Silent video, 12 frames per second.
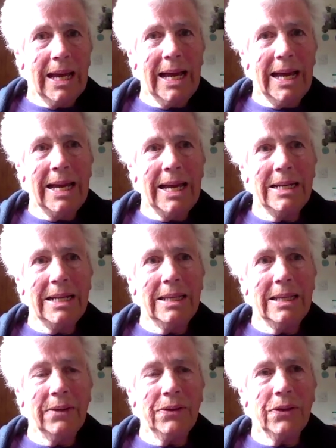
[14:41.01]
And
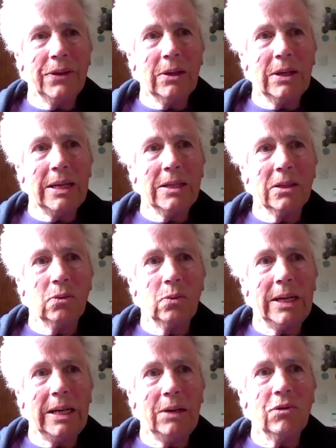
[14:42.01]
the other thing is that
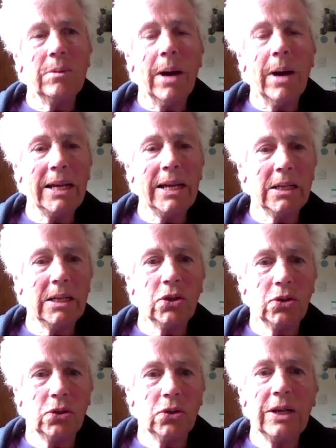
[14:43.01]
we reminded the
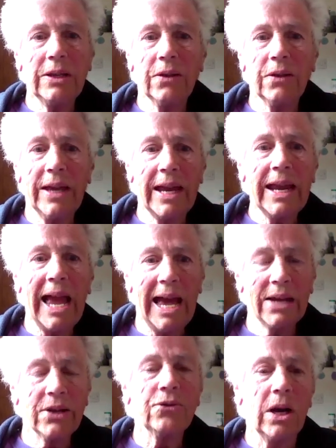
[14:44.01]
jury that they
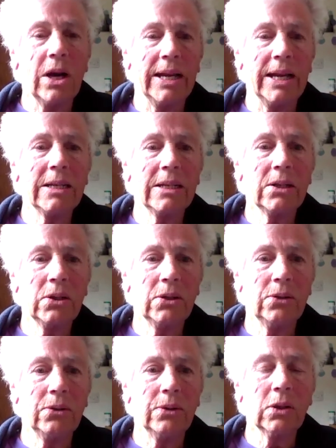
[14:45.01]
had a right
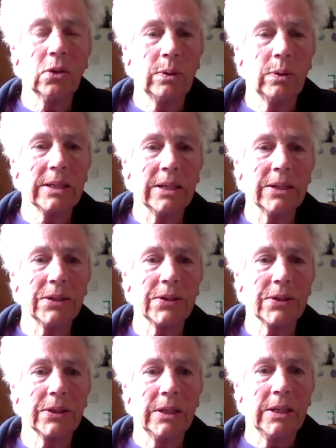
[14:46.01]
to acquit
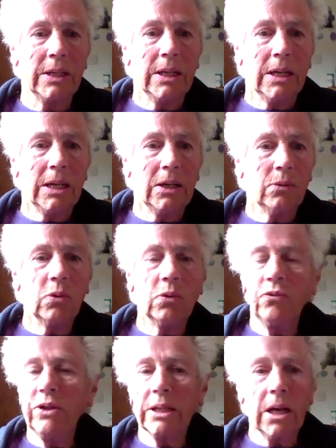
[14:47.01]
us,
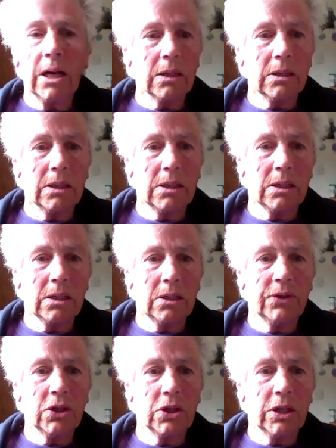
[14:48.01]
regardless
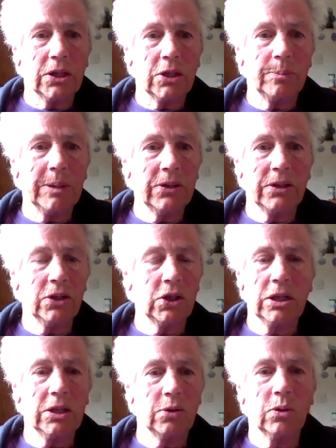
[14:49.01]
of the judge, because the
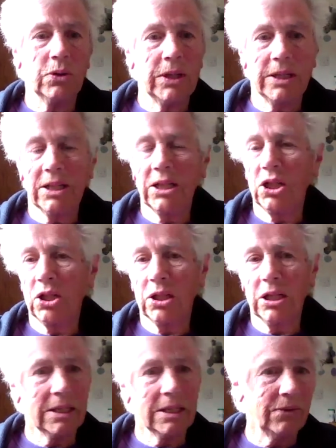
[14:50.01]
judge wanted to
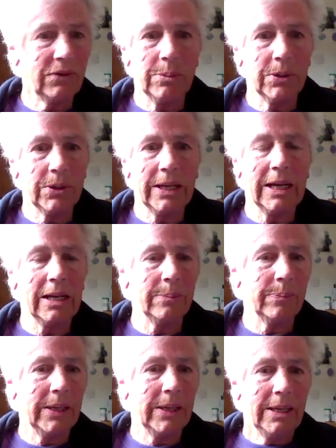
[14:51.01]
shut everybody
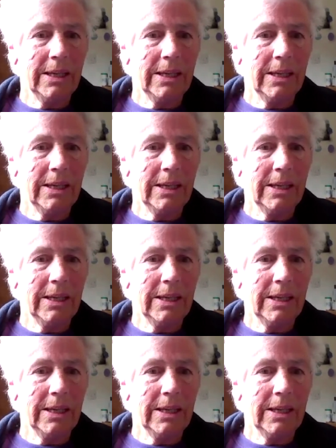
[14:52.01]
up.